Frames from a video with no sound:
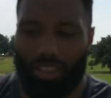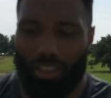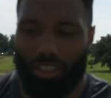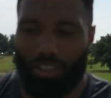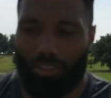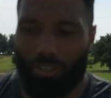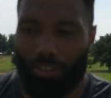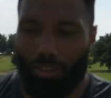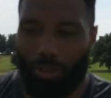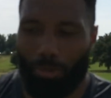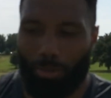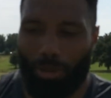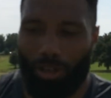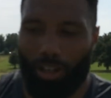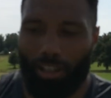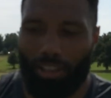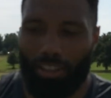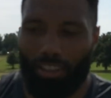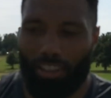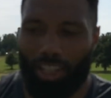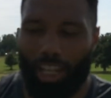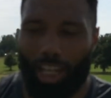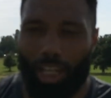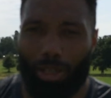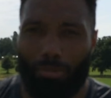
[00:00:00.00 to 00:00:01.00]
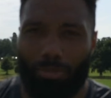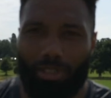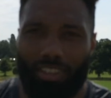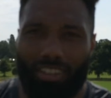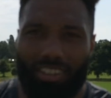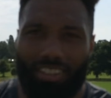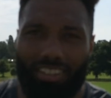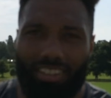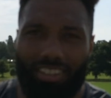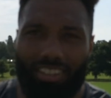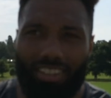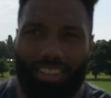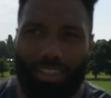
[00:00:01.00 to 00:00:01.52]
injuries are part of the game,
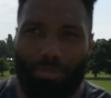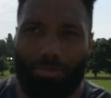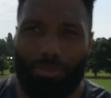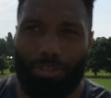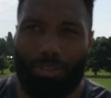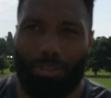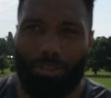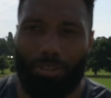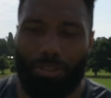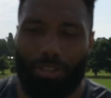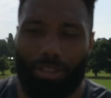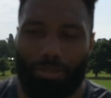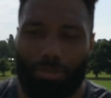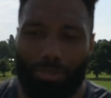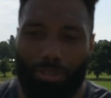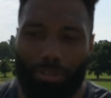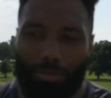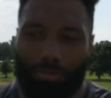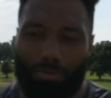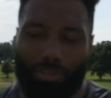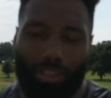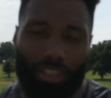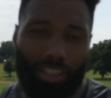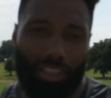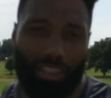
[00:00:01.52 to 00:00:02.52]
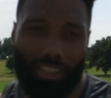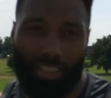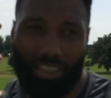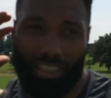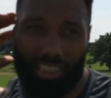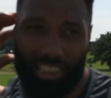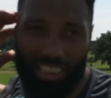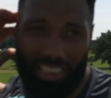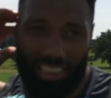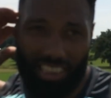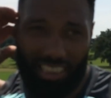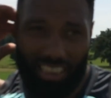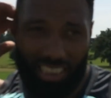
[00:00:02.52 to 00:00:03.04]
and if you're fit
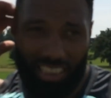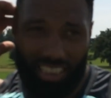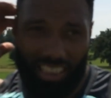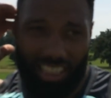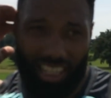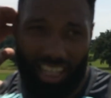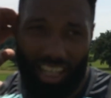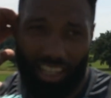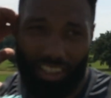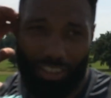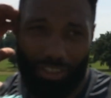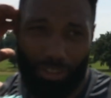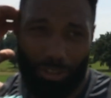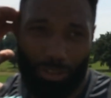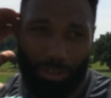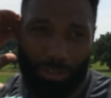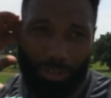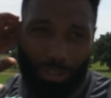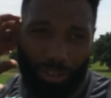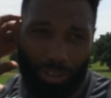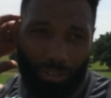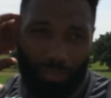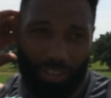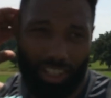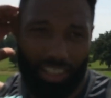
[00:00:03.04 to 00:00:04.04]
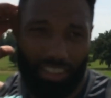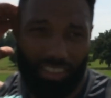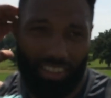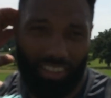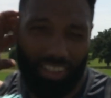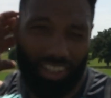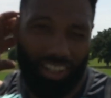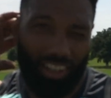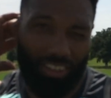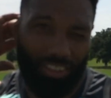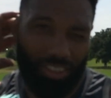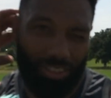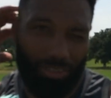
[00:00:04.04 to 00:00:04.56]
and you're ready to
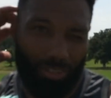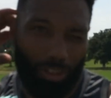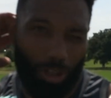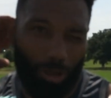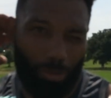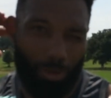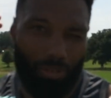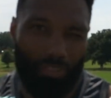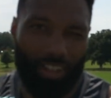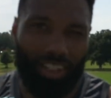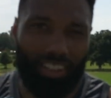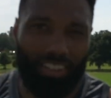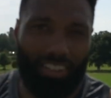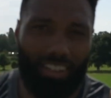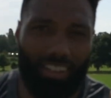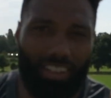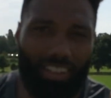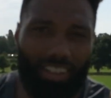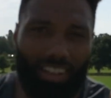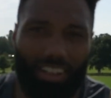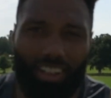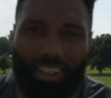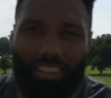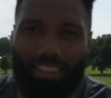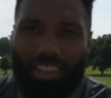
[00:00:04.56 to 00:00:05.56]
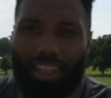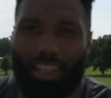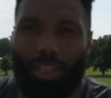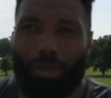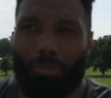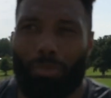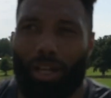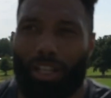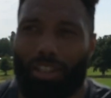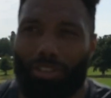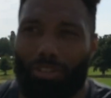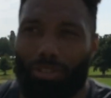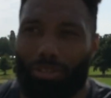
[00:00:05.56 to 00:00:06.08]
go, you've got to be ready to kind of take the
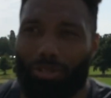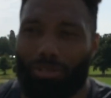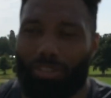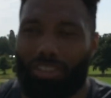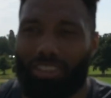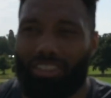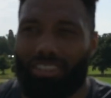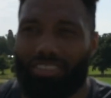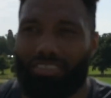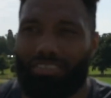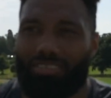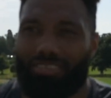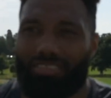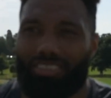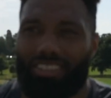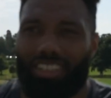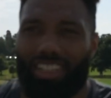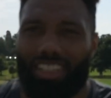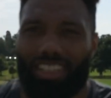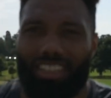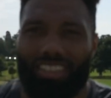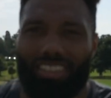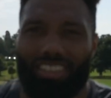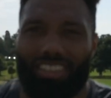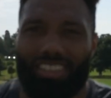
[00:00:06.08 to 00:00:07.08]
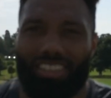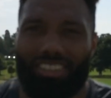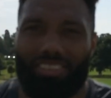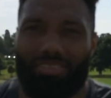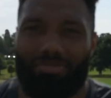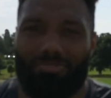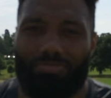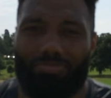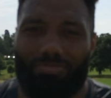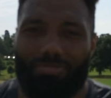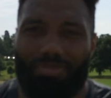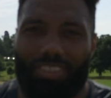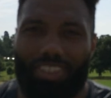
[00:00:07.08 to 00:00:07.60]
mantle and
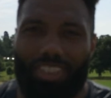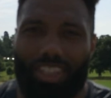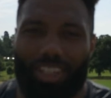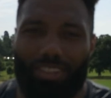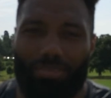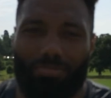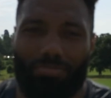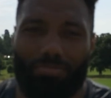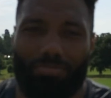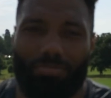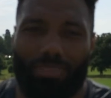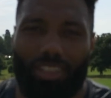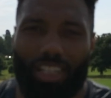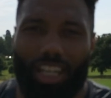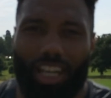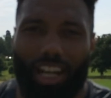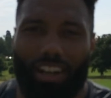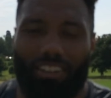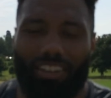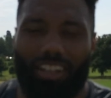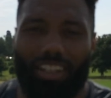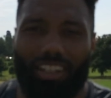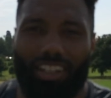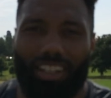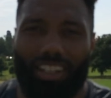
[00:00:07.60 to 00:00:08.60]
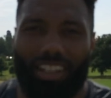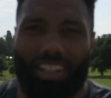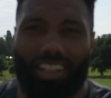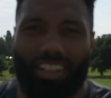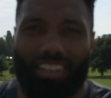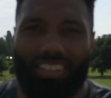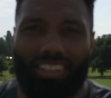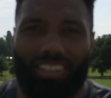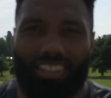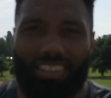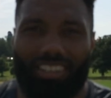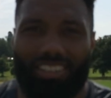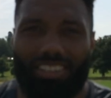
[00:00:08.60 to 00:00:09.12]
you know, carry it, I
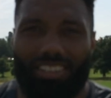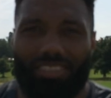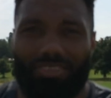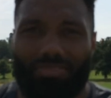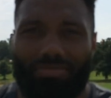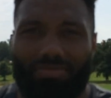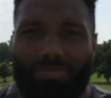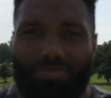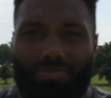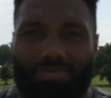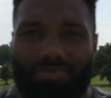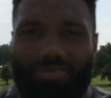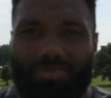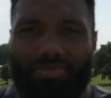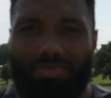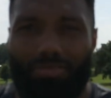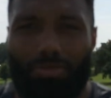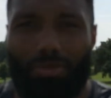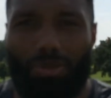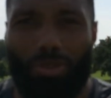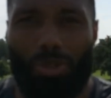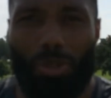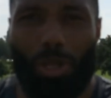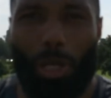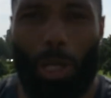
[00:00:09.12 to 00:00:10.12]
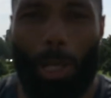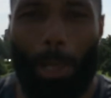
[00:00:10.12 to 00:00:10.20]
guess.